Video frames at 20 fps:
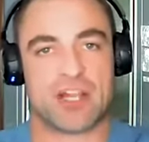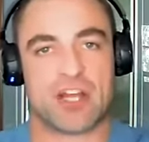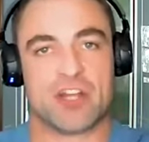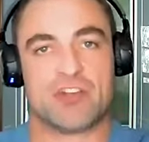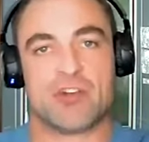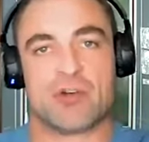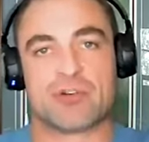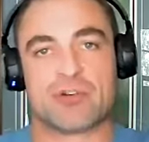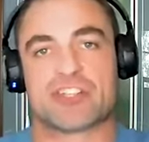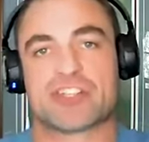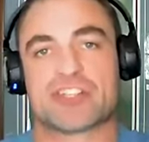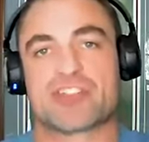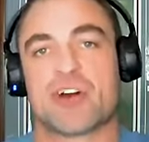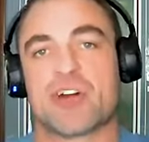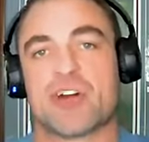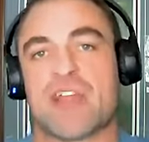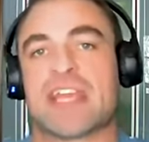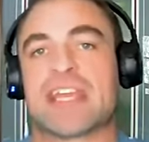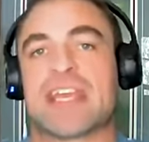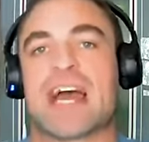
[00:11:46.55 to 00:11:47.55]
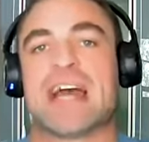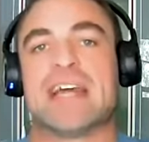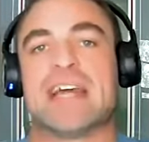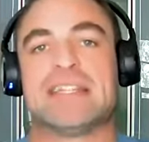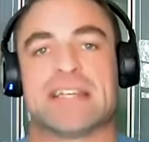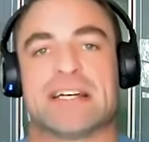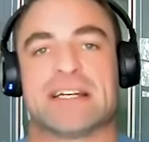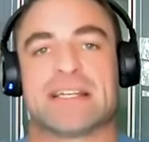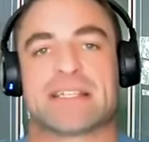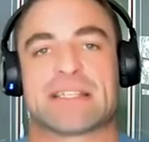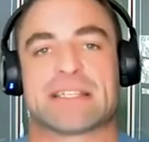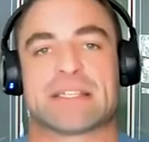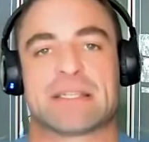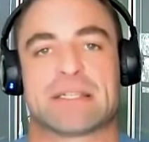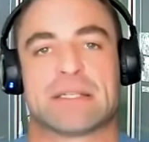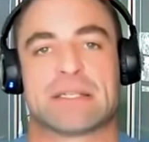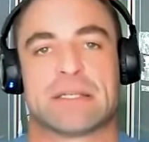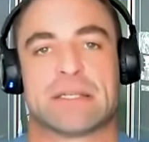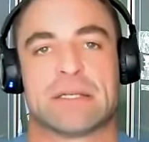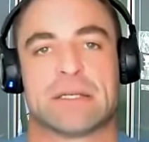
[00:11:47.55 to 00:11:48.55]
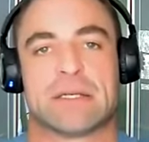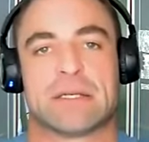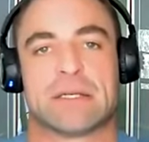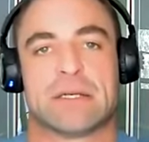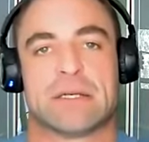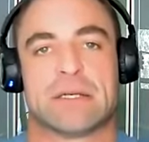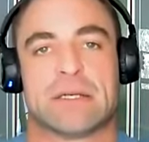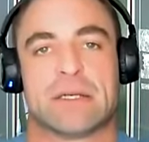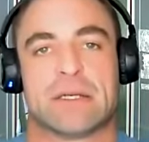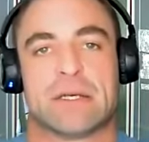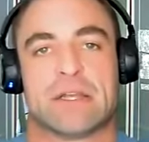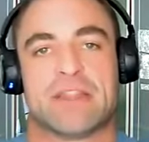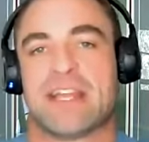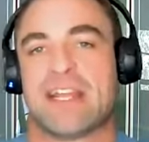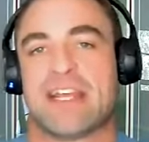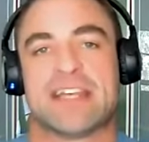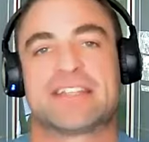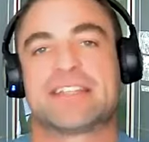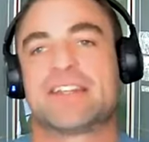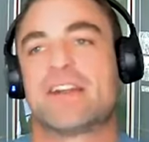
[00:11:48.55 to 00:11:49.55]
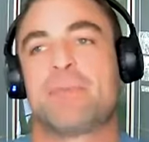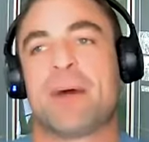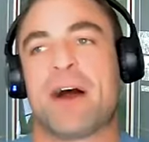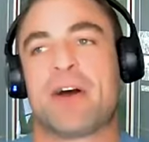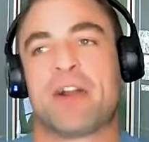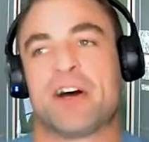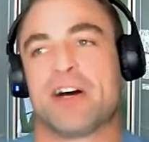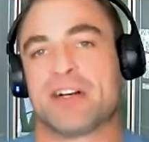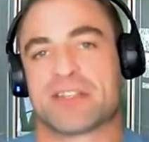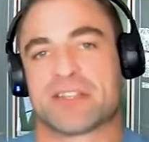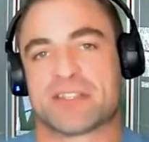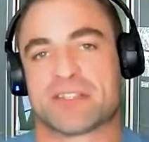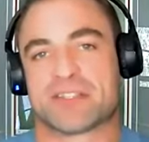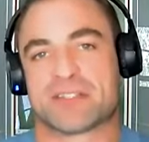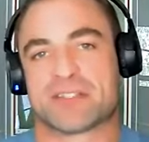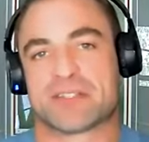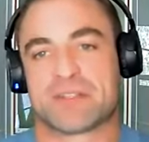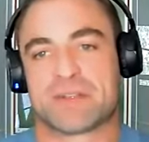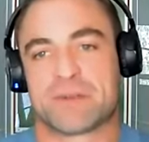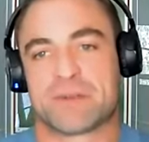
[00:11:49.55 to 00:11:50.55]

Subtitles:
a North Star that guides us, that isn't about us.